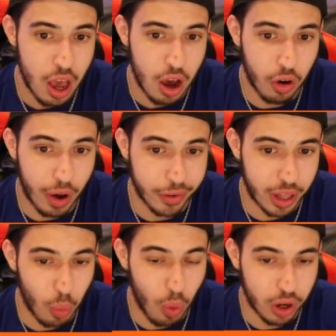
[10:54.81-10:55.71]
allowing
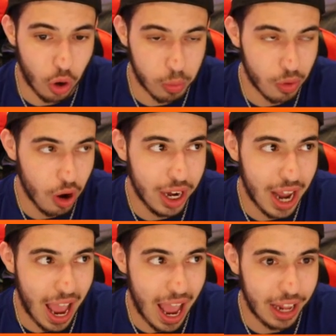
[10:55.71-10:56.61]
the 1 home run
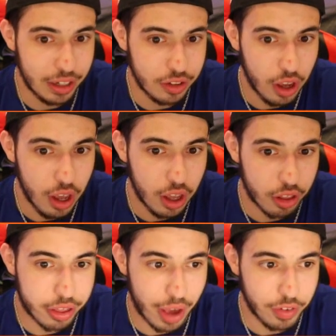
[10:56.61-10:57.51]
and
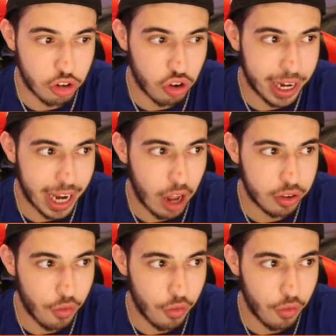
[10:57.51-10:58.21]
7 strikeouts.